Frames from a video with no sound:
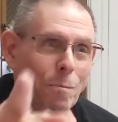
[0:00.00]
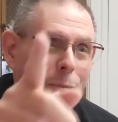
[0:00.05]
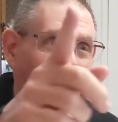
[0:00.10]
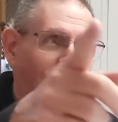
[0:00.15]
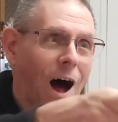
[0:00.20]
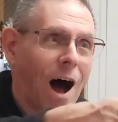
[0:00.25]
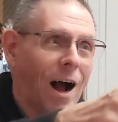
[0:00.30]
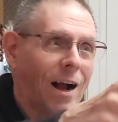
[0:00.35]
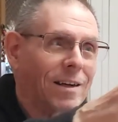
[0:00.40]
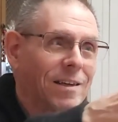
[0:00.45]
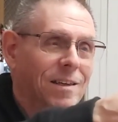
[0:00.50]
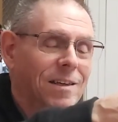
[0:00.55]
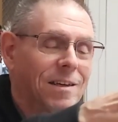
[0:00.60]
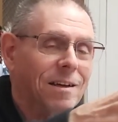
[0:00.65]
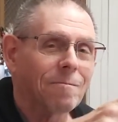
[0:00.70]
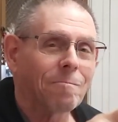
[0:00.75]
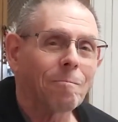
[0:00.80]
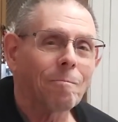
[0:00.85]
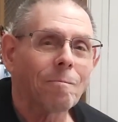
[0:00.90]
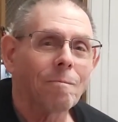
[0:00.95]
H
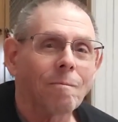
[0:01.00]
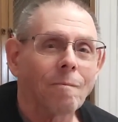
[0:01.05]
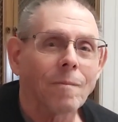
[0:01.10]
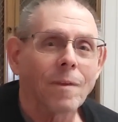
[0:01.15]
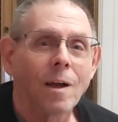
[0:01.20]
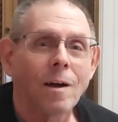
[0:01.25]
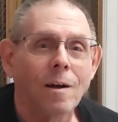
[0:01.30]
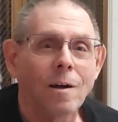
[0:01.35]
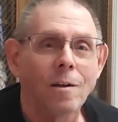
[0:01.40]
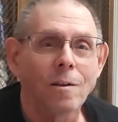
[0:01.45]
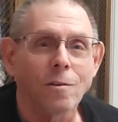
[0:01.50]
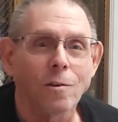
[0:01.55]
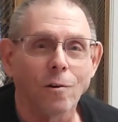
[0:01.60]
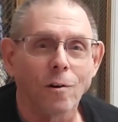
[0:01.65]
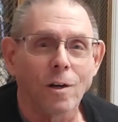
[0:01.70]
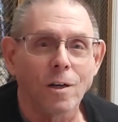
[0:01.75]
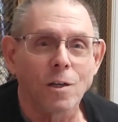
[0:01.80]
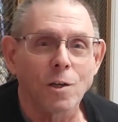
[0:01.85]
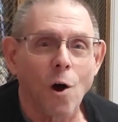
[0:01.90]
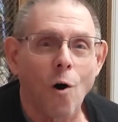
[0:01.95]
blocks.
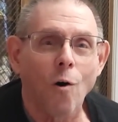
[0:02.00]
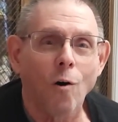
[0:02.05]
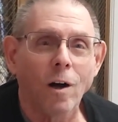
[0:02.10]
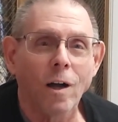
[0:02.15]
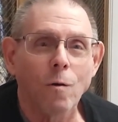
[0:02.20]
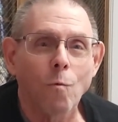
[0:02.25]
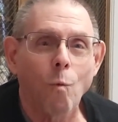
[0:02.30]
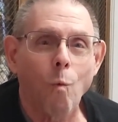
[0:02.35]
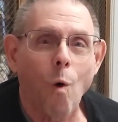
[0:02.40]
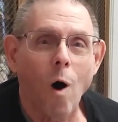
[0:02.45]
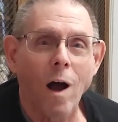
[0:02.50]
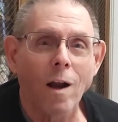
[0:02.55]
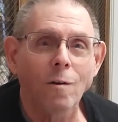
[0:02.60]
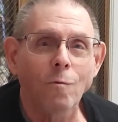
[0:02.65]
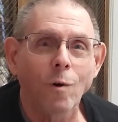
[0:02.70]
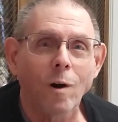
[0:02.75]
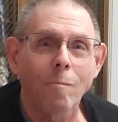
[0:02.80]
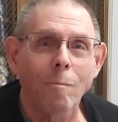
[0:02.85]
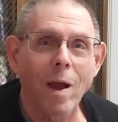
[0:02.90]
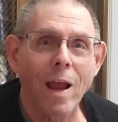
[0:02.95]
There is only
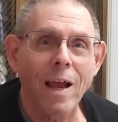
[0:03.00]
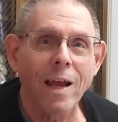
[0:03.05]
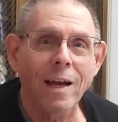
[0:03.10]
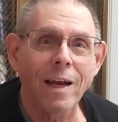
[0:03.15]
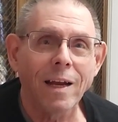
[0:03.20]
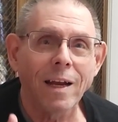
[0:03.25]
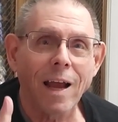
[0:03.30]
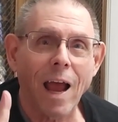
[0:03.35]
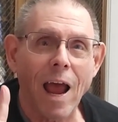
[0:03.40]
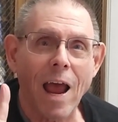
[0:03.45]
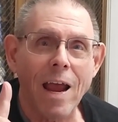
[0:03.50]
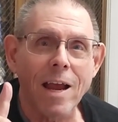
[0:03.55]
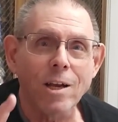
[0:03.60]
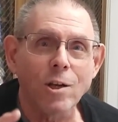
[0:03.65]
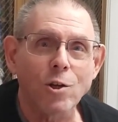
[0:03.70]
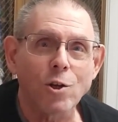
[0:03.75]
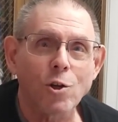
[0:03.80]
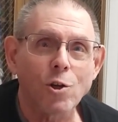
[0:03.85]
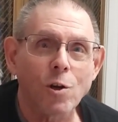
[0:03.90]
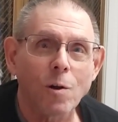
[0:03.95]
one remaining
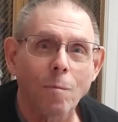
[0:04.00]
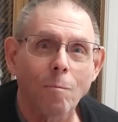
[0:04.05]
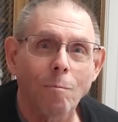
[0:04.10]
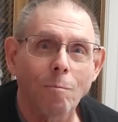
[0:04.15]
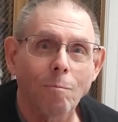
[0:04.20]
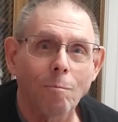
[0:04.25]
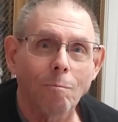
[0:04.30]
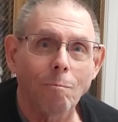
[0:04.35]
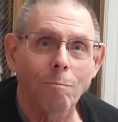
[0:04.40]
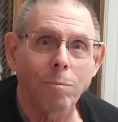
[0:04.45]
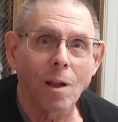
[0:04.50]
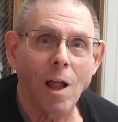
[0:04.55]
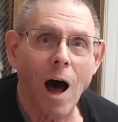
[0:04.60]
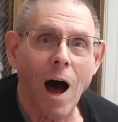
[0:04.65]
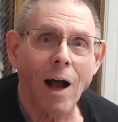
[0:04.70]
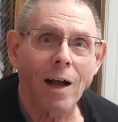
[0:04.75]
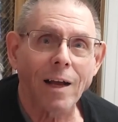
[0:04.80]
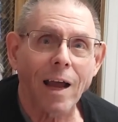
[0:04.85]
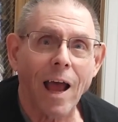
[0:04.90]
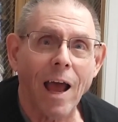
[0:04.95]
H
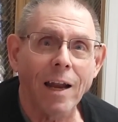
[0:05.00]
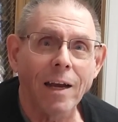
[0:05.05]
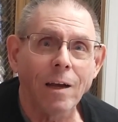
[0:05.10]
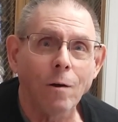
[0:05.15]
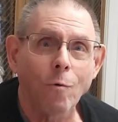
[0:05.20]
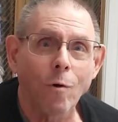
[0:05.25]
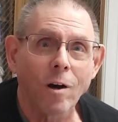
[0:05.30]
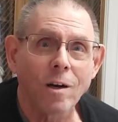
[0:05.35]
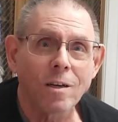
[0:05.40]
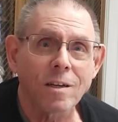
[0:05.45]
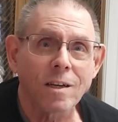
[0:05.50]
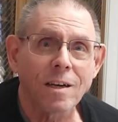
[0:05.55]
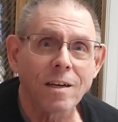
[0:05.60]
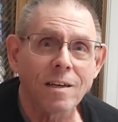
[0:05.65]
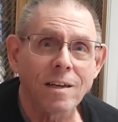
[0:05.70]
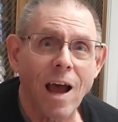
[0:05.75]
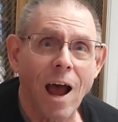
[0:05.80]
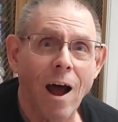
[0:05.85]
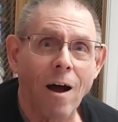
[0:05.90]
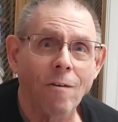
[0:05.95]
block anywhere
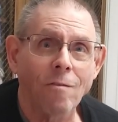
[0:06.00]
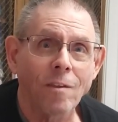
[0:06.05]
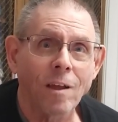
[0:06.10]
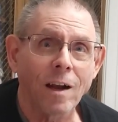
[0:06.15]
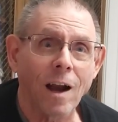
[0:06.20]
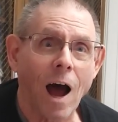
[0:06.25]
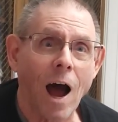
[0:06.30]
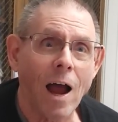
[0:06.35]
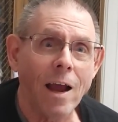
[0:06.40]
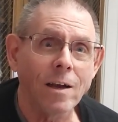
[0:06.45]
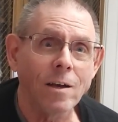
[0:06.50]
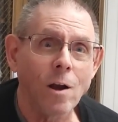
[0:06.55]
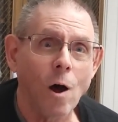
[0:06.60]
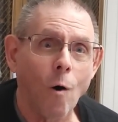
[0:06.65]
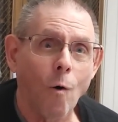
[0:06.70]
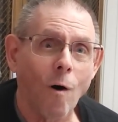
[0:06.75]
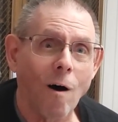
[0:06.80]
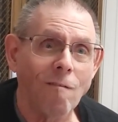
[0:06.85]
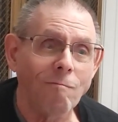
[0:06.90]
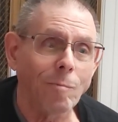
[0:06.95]
in town that I
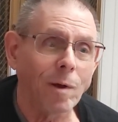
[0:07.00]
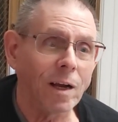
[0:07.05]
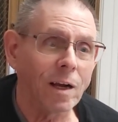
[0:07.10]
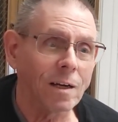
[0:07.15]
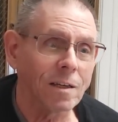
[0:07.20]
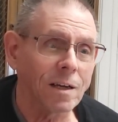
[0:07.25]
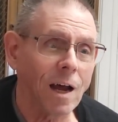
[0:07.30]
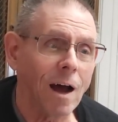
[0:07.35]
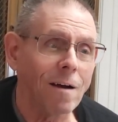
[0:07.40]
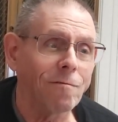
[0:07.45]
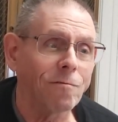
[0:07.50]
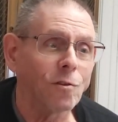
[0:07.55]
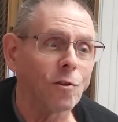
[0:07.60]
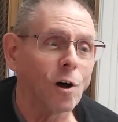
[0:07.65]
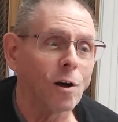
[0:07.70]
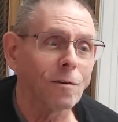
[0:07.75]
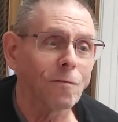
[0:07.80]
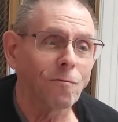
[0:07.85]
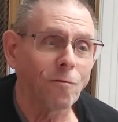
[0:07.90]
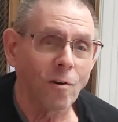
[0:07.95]
know of because I've
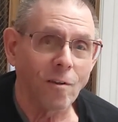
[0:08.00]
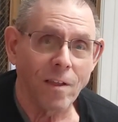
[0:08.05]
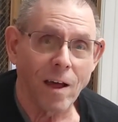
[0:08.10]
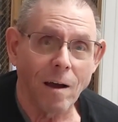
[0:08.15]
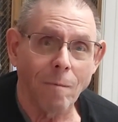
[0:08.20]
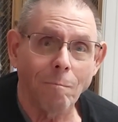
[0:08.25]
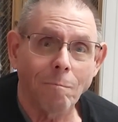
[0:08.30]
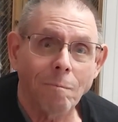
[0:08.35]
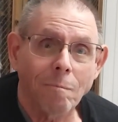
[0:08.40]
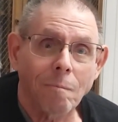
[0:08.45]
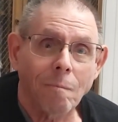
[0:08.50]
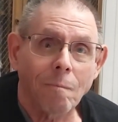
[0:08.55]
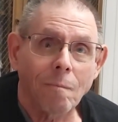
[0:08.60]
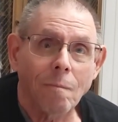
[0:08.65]
looked for them.